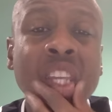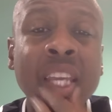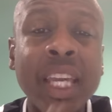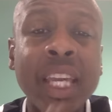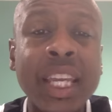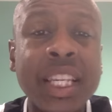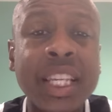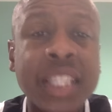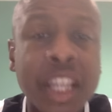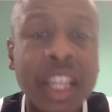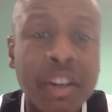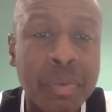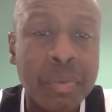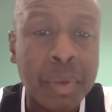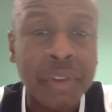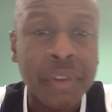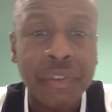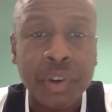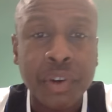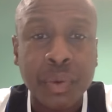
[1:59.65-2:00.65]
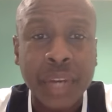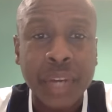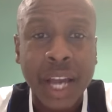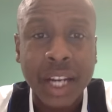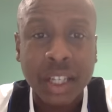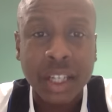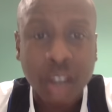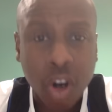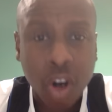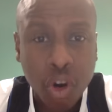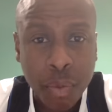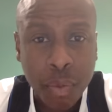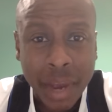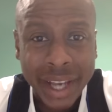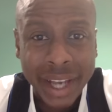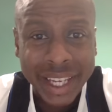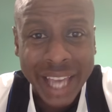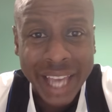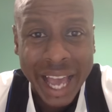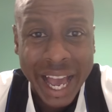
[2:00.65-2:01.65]
In the centre of midfield, we had
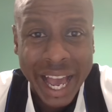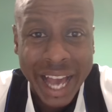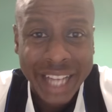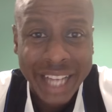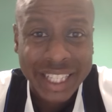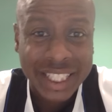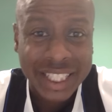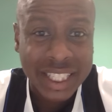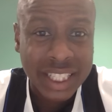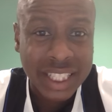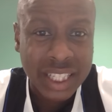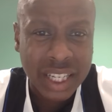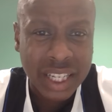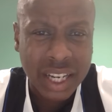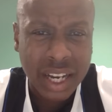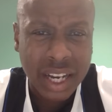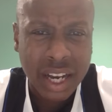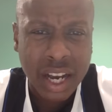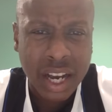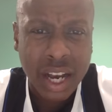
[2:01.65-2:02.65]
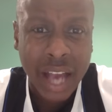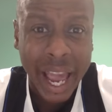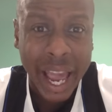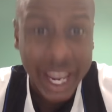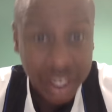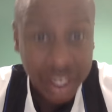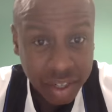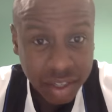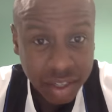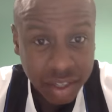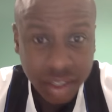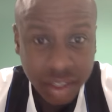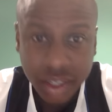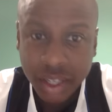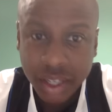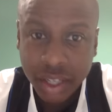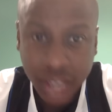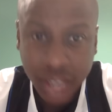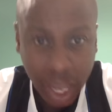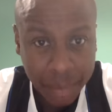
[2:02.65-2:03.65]
Colback and Hayden.
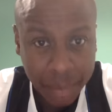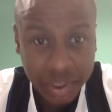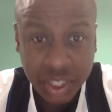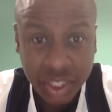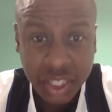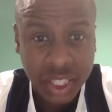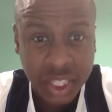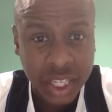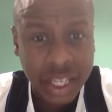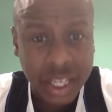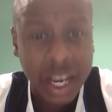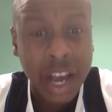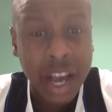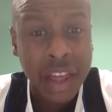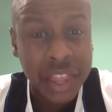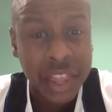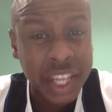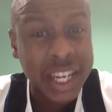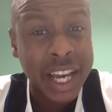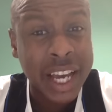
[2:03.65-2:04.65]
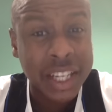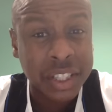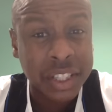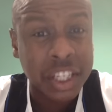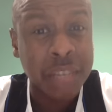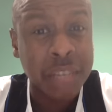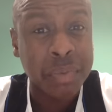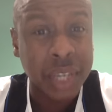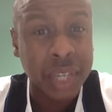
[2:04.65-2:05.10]
Happy to see that. I think that's going to